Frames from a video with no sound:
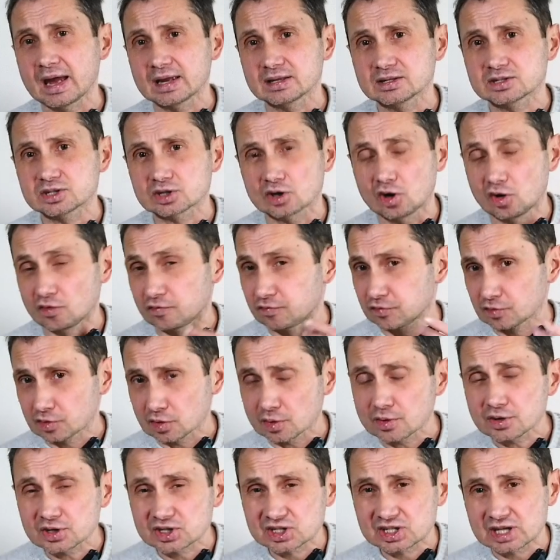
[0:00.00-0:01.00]
And of
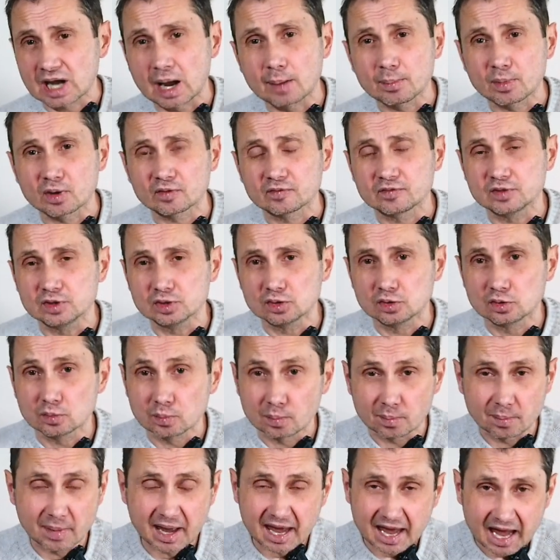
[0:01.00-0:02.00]
course, some of
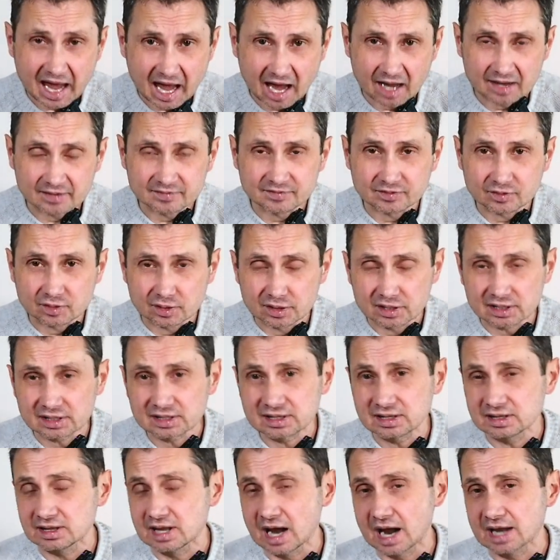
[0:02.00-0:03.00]
you may have
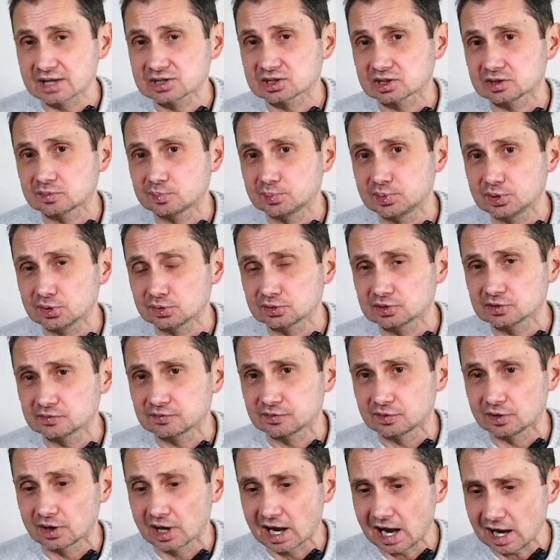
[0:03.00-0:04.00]
really nice and
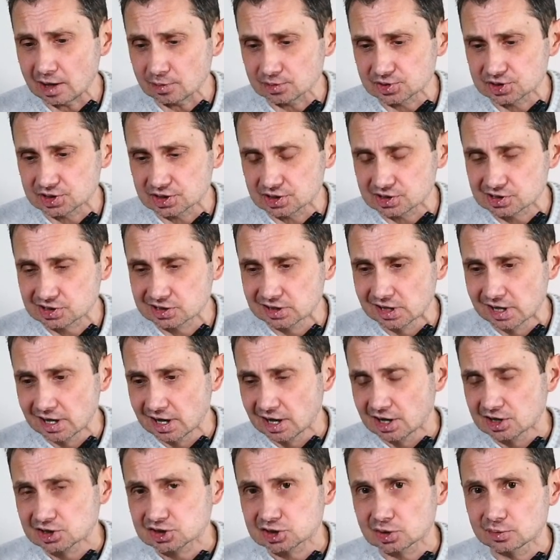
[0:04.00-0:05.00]
beautiful houses.
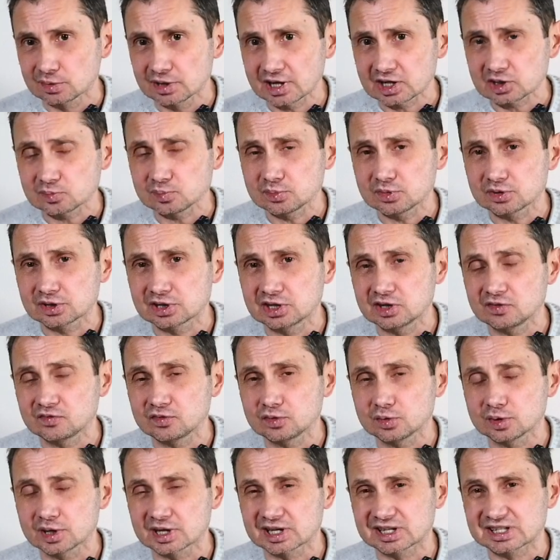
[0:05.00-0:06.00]
So let me
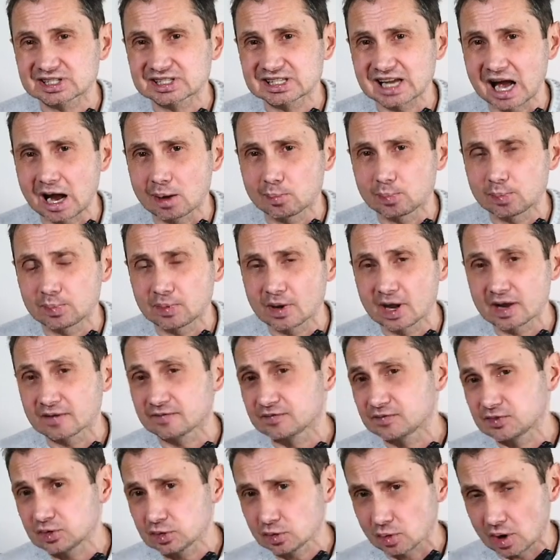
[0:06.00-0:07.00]
give you
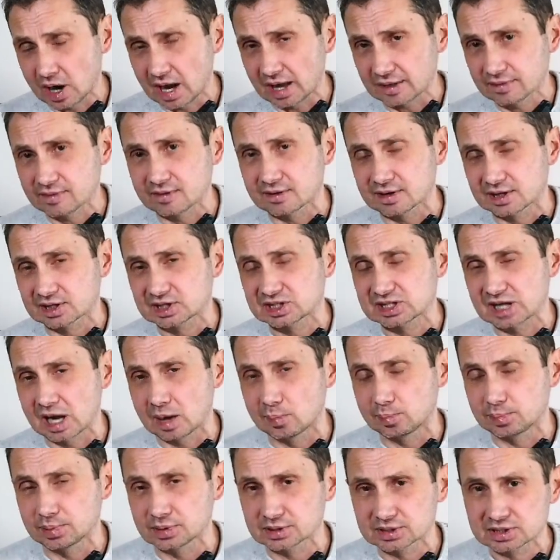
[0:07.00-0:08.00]
a few other
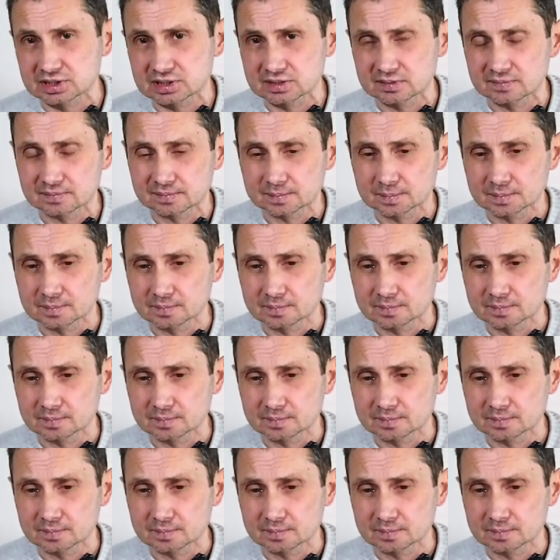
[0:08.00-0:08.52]
examples.